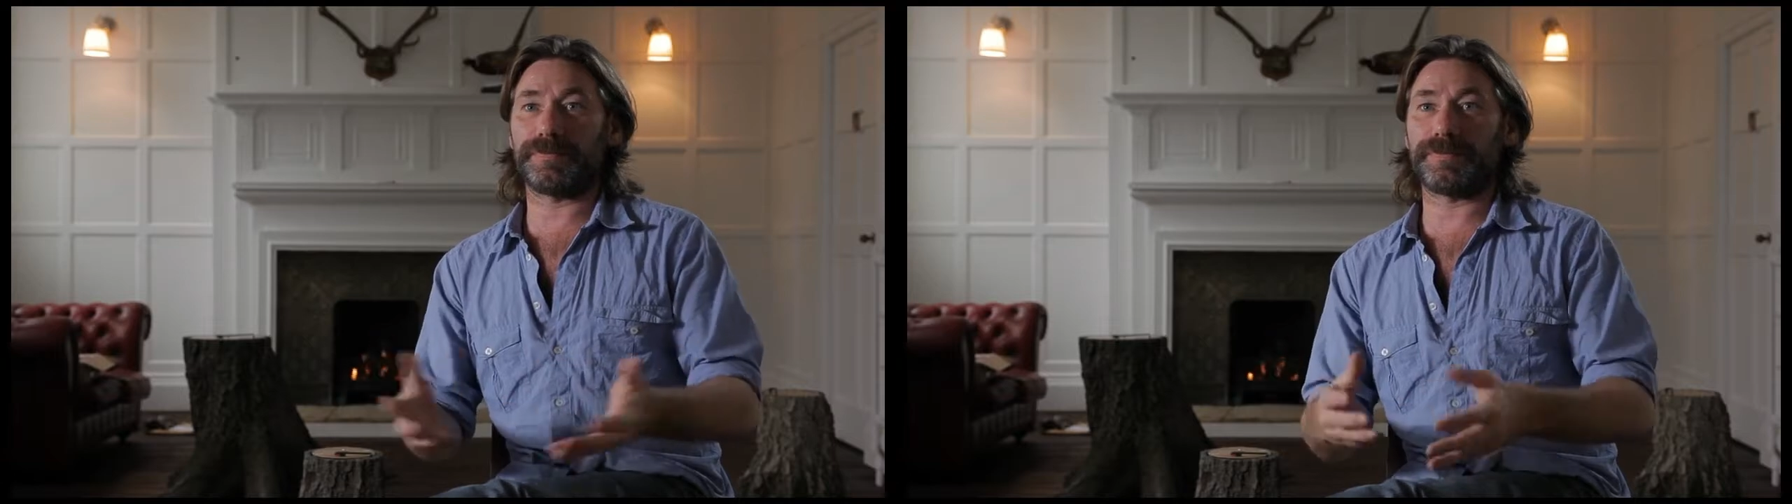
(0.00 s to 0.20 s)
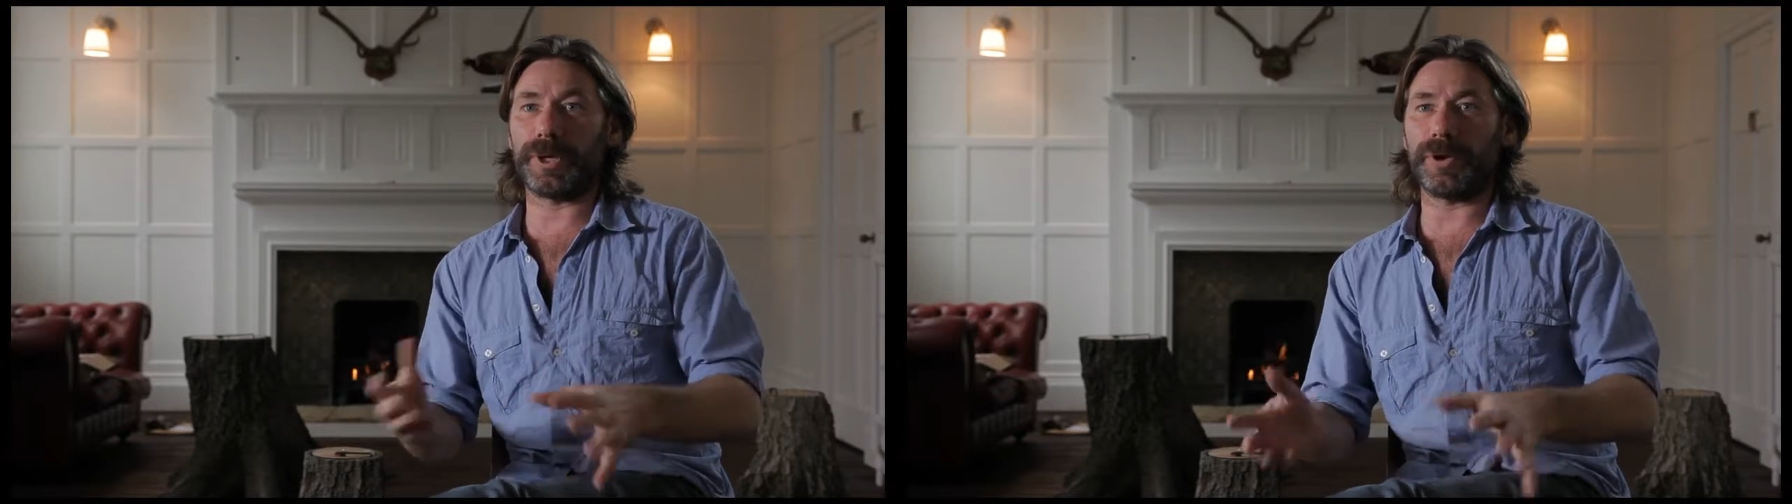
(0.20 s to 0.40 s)

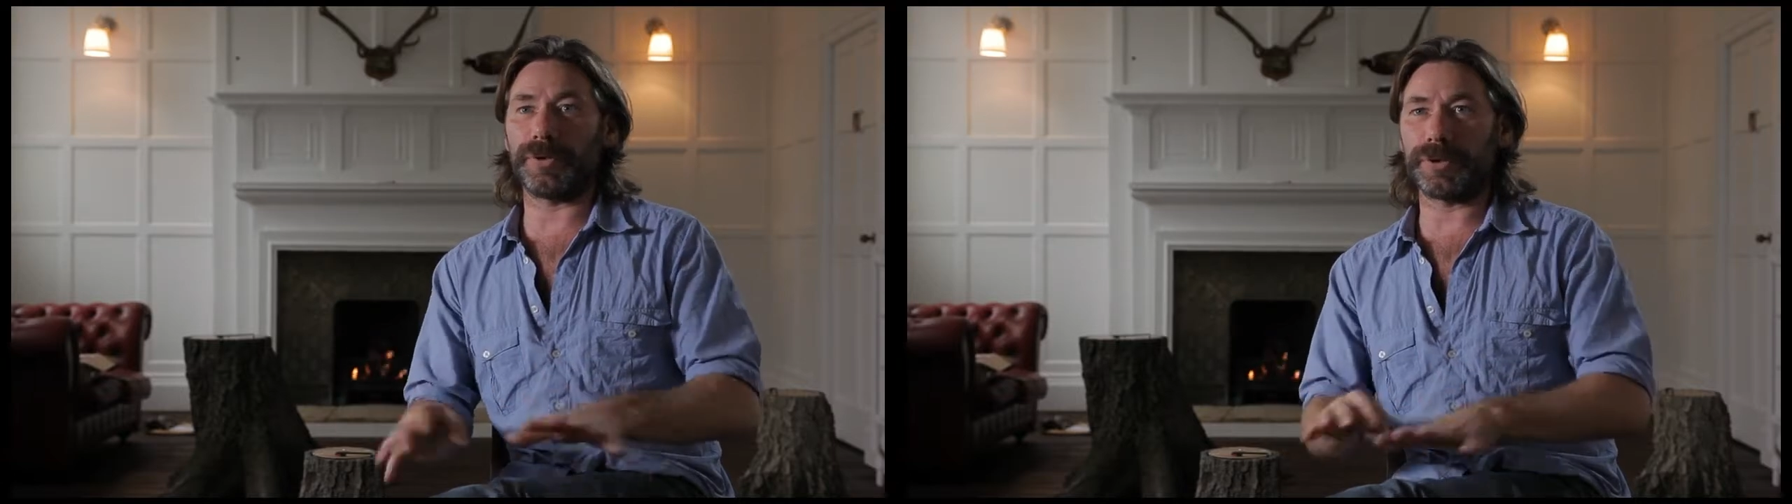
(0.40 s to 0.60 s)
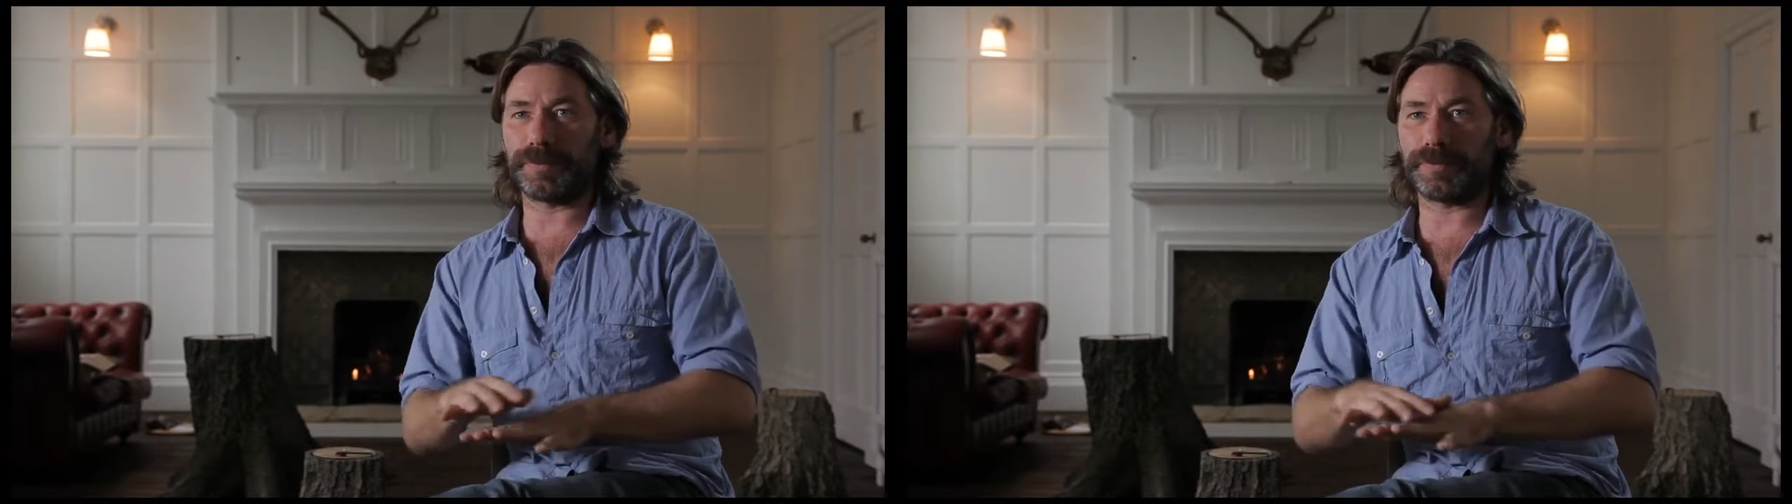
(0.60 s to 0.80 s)

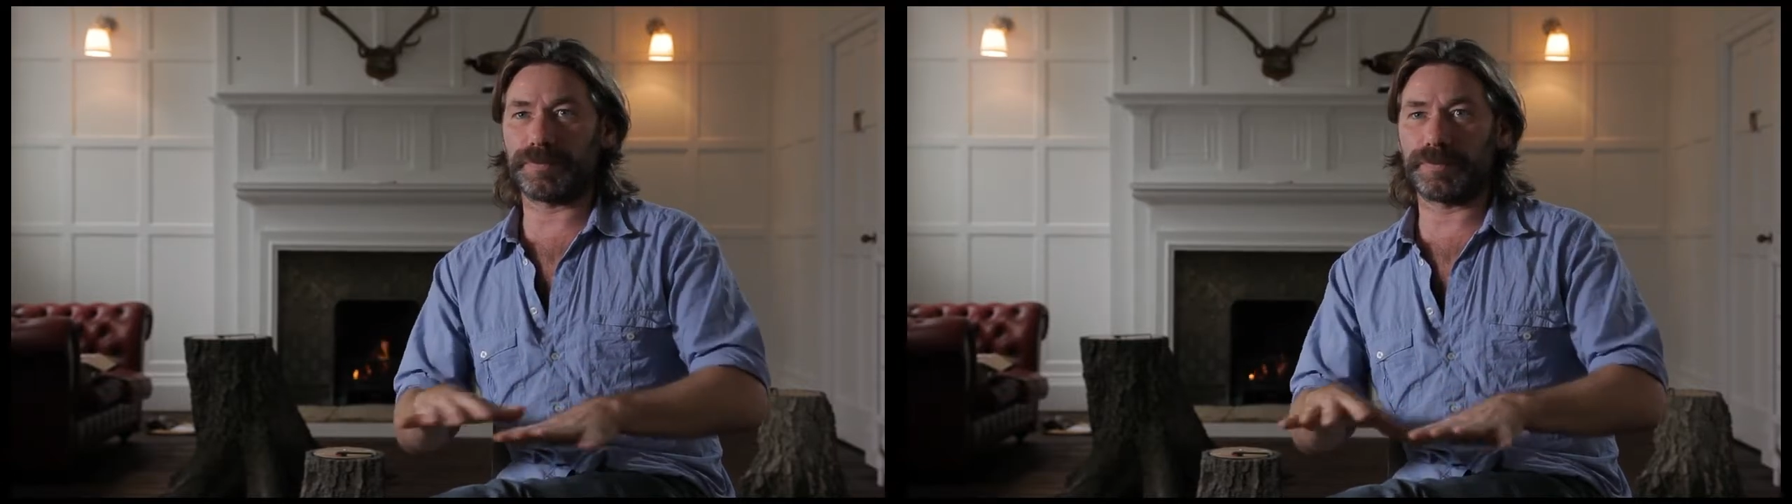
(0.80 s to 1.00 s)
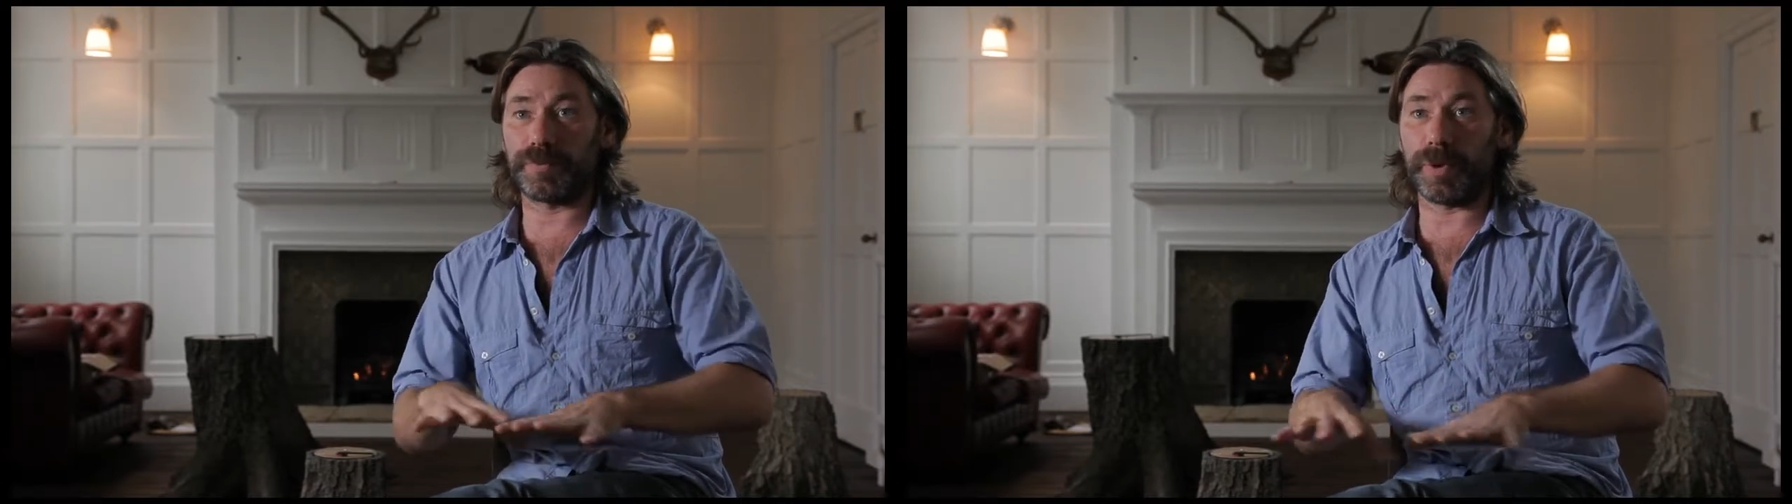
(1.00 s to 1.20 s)
beyond
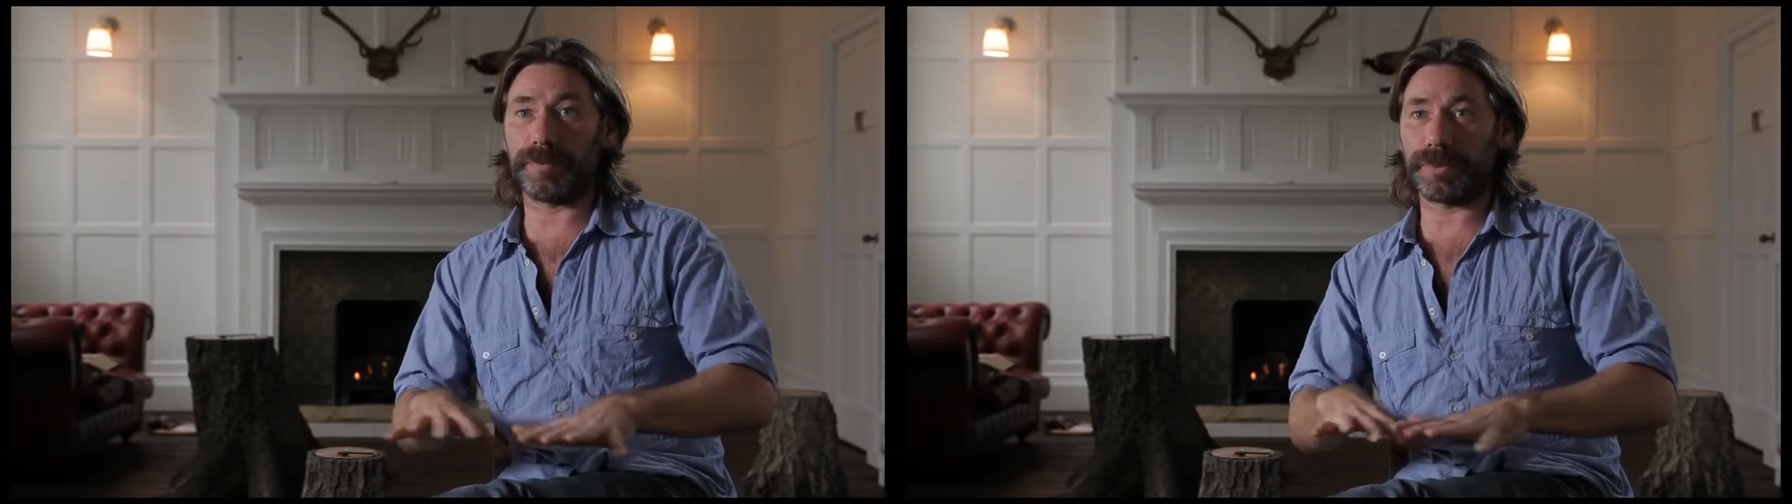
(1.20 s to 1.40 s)
what